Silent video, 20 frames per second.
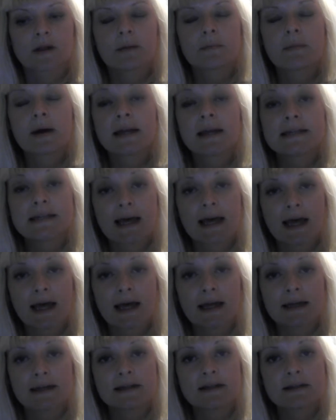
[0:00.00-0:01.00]
My
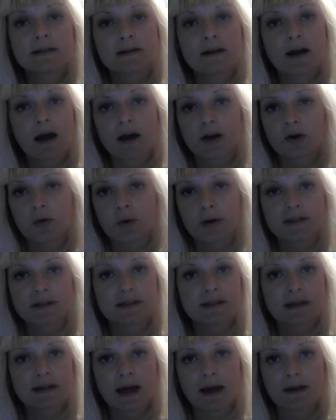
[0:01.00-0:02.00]
dad is not going
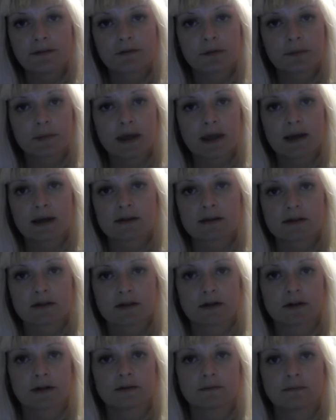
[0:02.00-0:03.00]
to die from
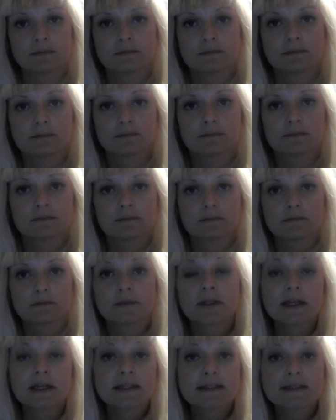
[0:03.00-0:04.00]
cancer
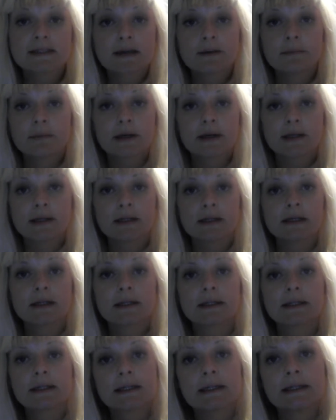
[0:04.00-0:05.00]
because somebody
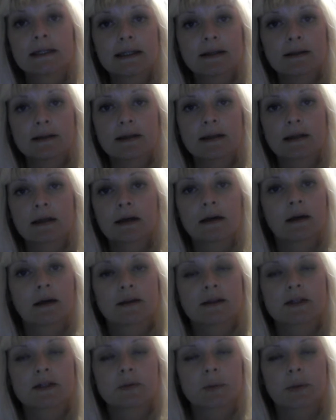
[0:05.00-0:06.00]

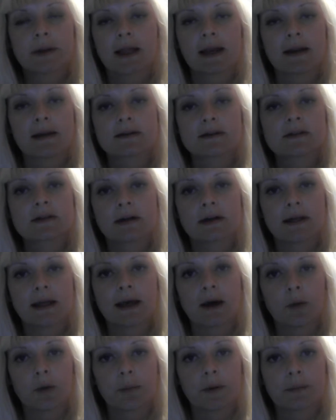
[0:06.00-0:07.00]
on this planet is going to
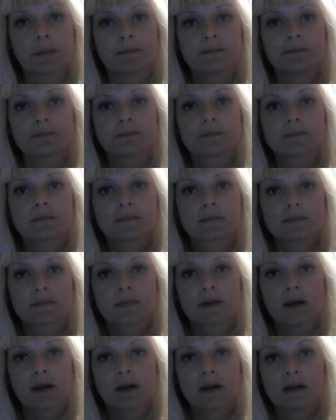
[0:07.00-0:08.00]
help him.
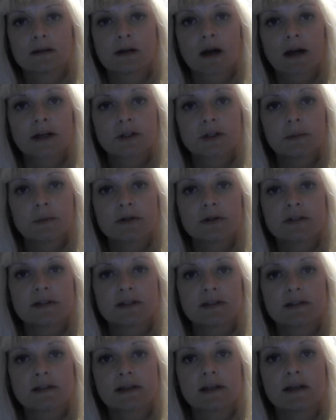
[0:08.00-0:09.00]
And Dr.
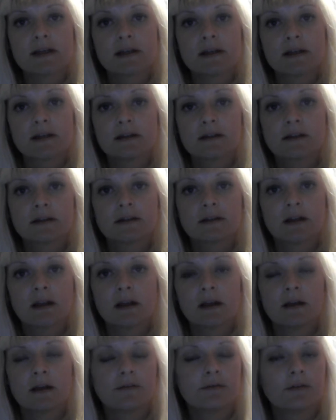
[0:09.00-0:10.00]
Burzynski,
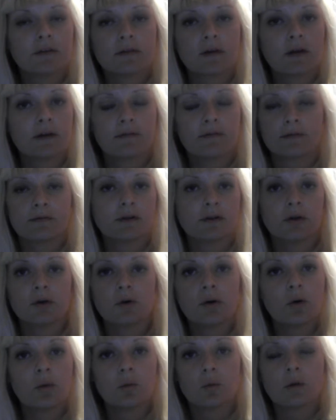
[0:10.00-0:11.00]
if you
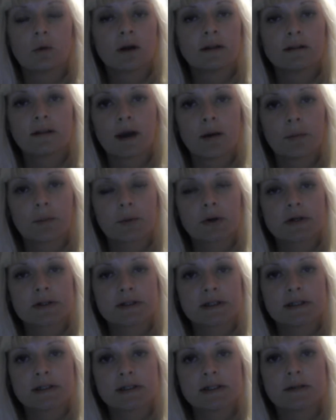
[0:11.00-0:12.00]
don't want that
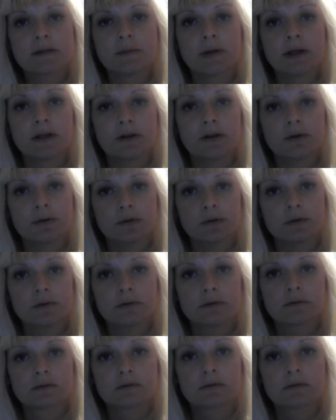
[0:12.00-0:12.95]
person to be you,